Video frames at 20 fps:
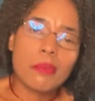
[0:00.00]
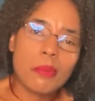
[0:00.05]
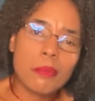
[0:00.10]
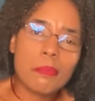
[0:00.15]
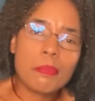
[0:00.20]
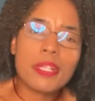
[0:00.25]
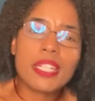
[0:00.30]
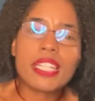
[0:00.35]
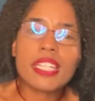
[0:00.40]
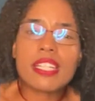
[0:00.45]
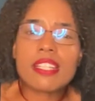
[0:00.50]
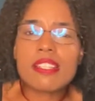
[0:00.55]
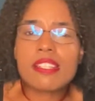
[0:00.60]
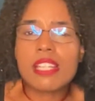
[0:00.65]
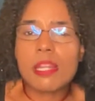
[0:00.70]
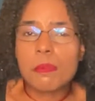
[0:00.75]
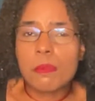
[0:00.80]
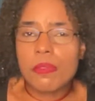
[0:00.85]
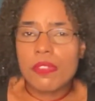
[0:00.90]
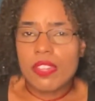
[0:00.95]
But it gets
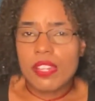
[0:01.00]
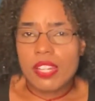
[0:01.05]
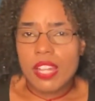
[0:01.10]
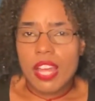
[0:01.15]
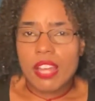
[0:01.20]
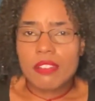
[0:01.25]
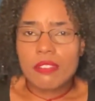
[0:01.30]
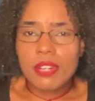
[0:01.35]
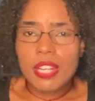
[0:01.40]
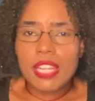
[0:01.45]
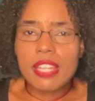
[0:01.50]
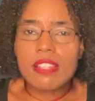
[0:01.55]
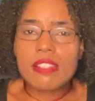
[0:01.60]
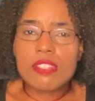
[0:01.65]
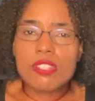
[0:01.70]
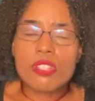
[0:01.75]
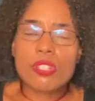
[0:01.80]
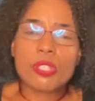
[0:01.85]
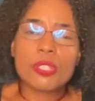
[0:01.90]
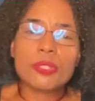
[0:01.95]
deeper than that, right?
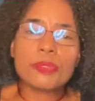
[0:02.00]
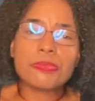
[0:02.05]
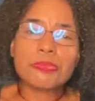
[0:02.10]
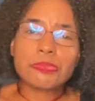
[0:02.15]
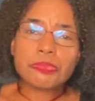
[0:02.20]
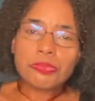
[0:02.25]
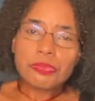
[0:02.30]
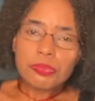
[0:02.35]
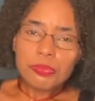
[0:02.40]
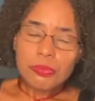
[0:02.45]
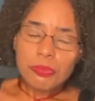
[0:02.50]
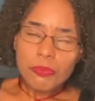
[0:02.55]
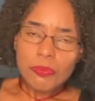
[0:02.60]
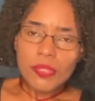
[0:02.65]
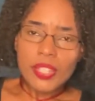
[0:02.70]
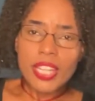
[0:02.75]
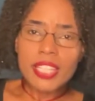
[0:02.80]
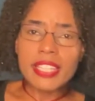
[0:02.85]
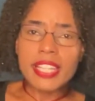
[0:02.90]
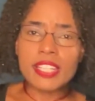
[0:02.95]
So
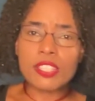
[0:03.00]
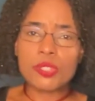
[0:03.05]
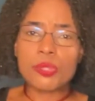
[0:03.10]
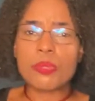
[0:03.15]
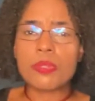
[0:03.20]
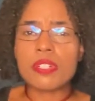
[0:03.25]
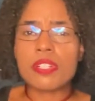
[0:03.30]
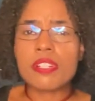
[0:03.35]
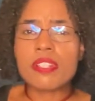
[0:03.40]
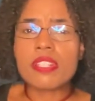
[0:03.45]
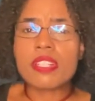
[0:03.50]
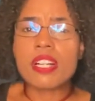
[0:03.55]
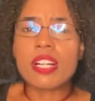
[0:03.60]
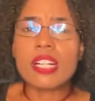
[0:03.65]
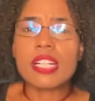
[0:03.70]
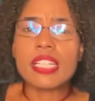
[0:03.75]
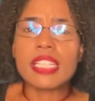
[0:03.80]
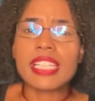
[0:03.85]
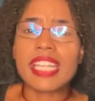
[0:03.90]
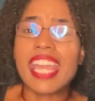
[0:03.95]
electors
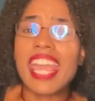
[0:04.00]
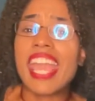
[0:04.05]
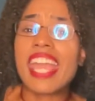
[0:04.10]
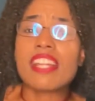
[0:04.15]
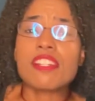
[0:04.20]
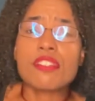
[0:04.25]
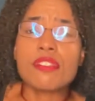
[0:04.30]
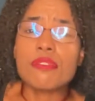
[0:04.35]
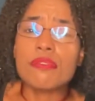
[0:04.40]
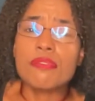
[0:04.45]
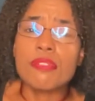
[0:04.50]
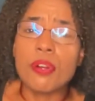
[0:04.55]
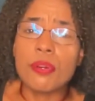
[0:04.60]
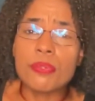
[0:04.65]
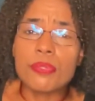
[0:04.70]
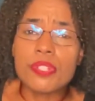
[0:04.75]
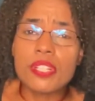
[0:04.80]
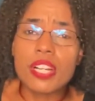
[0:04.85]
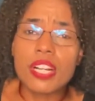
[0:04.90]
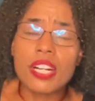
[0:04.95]
uh, can't
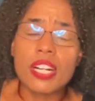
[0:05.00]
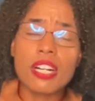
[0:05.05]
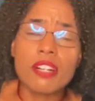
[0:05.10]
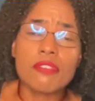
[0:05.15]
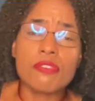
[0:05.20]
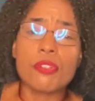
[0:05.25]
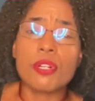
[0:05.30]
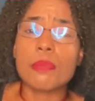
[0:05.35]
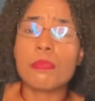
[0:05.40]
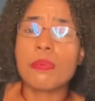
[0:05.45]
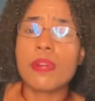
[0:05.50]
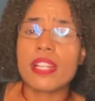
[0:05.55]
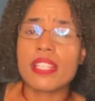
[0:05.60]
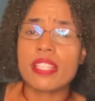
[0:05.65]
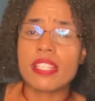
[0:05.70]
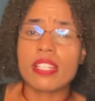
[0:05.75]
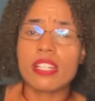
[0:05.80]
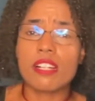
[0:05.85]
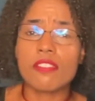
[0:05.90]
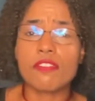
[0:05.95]
vote uh, for a
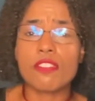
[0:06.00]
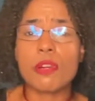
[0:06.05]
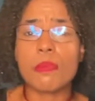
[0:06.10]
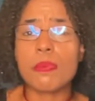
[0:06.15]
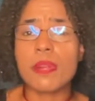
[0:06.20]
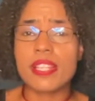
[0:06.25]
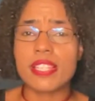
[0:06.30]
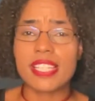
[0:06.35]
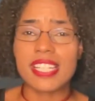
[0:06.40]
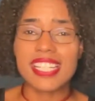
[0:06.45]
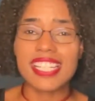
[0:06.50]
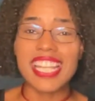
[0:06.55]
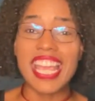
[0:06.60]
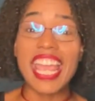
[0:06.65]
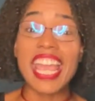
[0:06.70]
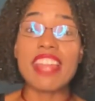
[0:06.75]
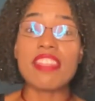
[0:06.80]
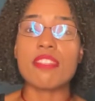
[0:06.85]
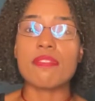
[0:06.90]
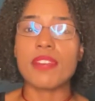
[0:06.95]
president, for a president
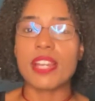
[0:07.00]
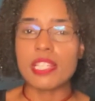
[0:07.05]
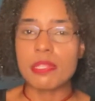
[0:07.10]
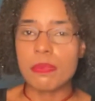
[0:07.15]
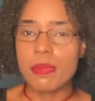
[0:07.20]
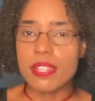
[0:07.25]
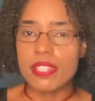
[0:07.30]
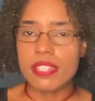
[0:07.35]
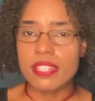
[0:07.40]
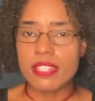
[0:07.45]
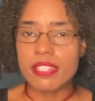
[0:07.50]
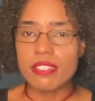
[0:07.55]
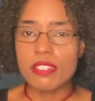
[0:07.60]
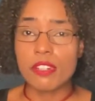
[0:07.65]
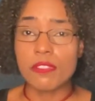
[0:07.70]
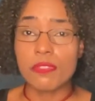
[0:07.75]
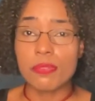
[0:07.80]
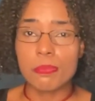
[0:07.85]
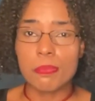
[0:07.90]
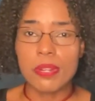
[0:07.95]
and the vice president, you
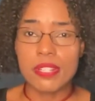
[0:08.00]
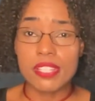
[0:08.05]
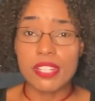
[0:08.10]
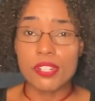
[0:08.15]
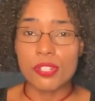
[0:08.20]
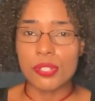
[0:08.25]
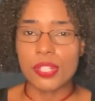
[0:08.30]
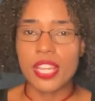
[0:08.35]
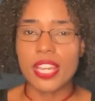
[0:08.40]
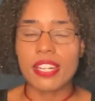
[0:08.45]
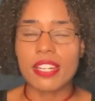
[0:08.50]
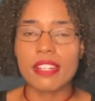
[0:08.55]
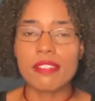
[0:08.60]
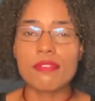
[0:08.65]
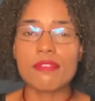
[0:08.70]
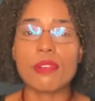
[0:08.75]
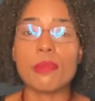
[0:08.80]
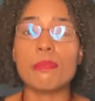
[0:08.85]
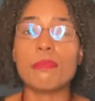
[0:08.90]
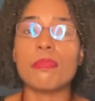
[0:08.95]
know, presidential
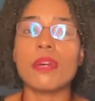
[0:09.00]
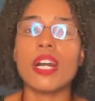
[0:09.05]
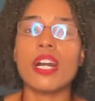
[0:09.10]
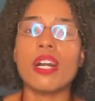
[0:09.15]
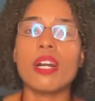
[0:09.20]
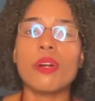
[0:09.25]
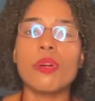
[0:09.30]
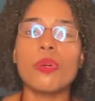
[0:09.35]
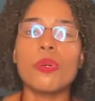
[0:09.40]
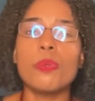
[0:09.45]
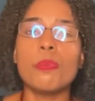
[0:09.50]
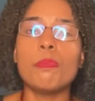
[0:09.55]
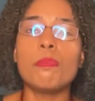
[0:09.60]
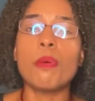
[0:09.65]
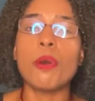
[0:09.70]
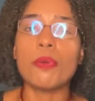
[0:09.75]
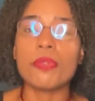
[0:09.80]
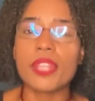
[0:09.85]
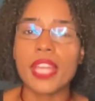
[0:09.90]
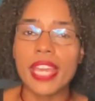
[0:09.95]
candidate for uh, who
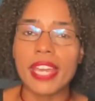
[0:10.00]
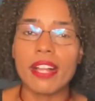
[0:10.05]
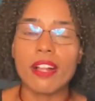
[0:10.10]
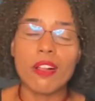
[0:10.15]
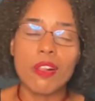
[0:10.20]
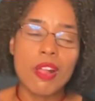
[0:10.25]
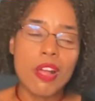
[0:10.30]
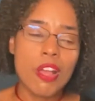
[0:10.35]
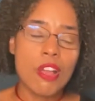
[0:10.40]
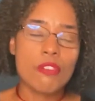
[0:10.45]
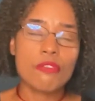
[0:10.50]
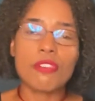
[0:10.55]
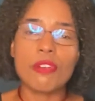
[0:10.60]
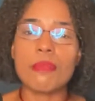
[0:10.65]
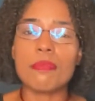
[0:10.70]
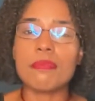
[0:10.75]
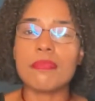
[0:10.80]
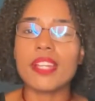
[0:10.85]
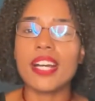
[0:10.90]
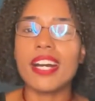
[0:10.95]
both hail
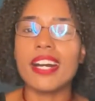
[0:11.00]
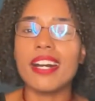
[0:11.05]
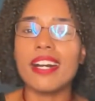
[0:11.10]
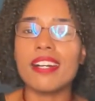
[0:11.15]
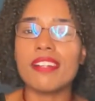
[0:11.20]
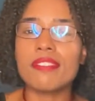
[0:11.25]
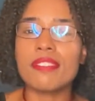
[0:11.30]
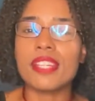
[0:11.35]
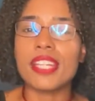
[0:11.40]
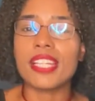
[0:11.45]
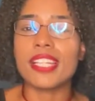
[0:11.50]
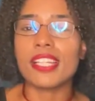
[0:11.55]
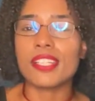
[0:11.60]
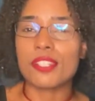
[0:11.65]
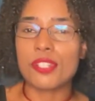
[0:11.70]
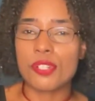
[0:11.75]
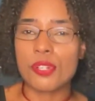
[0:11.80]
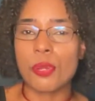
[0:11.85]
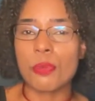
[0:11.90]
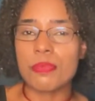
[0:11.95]
from uh, the
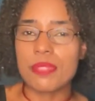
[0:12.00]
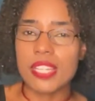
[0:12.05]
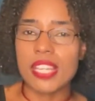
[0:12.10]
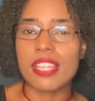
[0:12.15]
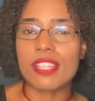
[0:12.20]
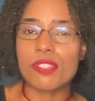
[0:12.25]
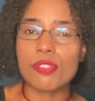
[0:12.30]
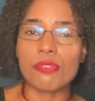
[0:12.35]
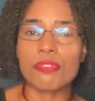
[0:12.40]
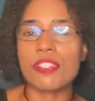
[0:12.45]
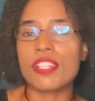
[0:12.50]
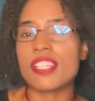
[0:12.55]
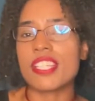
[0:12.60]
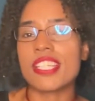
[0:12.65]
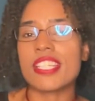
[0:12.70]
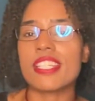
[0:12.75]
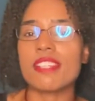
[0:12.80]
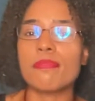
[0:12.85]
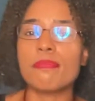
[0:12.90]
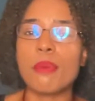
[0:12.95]
elector's home state. So, for
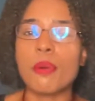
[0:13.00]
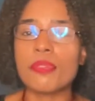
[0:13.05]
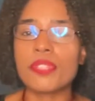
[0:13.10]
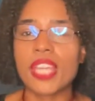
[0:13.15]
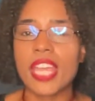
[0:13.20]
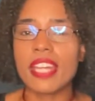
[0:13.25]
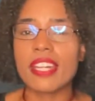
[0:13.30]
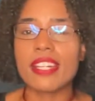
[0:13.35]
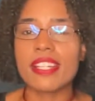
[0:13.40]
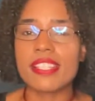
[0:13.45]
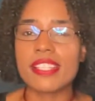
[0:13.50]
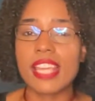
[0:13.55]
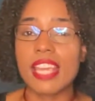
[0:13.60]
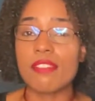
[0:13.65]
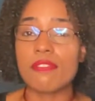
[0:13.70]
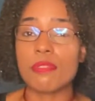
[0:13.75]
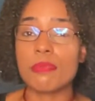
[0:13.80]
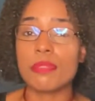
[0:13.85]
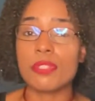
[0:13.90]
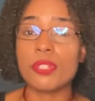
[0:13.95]
instance, if both candidates
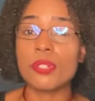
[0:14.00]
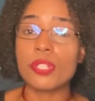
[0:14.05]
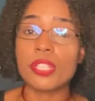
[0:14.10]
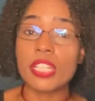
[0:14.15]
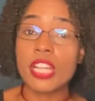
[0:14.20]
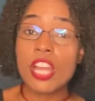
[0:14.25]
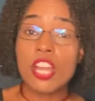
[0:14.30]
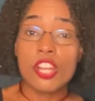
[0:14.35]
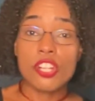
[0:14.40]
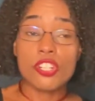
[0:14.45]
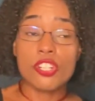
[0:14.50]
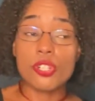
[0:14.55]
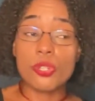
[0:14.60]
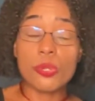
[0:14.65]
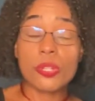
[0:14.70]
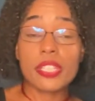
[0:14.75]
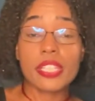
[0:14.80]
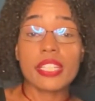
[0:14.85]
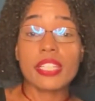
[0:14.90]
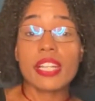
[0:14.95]
came from New York, New
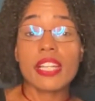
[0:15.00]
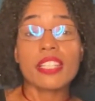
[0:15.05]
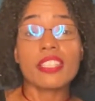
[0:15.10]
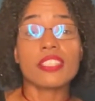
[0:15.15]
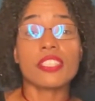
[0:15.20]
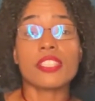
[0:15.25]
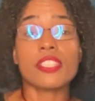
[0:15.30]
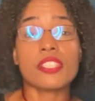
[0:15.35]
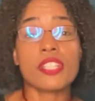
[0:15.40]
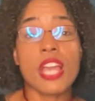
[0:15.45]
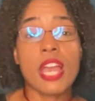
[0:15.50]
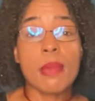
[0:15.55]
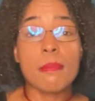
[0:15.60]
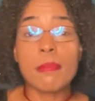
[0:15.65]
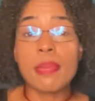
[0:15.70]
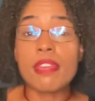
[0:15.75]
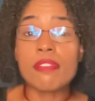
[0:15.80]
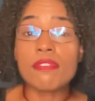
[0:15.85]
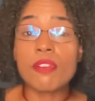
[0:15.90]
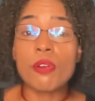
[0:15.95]
York electors
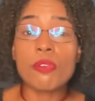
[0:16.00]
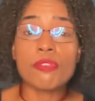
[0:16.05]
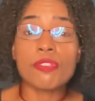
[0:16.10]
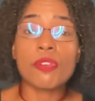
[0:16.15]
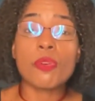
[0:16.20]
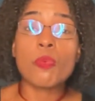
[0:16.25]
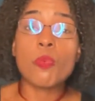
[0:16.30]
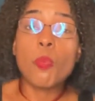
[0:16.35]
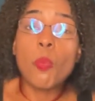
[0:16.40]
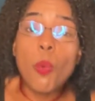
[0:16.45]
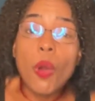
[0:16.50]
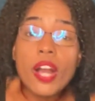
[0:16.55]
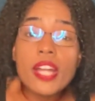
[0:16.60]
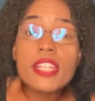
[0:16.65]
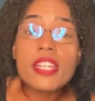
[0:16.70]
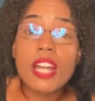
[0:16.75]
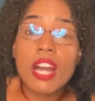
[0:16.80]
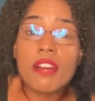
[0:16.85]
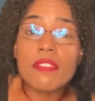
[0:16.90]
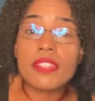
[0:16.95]
may vote for
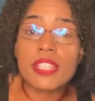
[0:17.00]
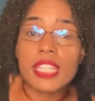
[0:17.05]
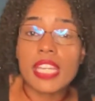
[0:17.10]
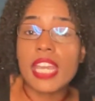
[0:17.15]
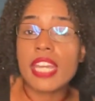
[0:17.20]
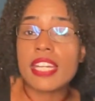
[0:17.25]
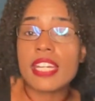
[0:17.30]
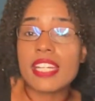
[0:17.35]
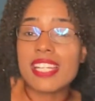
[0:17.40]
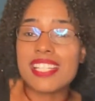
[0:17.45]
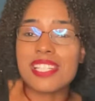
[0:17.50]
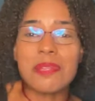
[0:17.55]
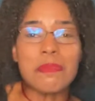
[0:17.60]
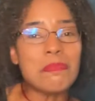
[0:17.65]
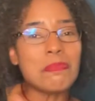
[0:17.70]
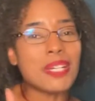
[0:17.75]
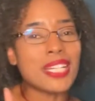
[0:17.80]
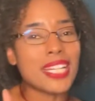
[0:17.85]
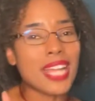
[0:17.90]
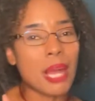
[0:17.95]
one of the candidates,
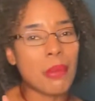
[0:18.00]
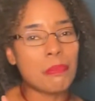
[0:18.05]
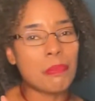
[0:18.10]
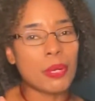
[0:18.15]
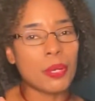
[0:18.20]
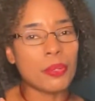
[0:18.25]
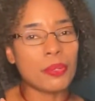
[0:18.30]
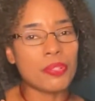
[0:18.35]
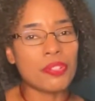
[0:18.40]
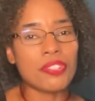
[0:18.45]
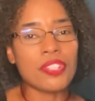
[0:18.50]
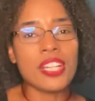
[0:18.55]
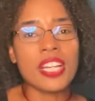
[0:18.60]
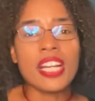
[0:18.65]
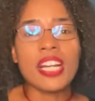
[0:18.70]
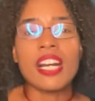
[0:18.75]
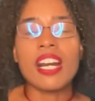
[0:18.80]
but not both.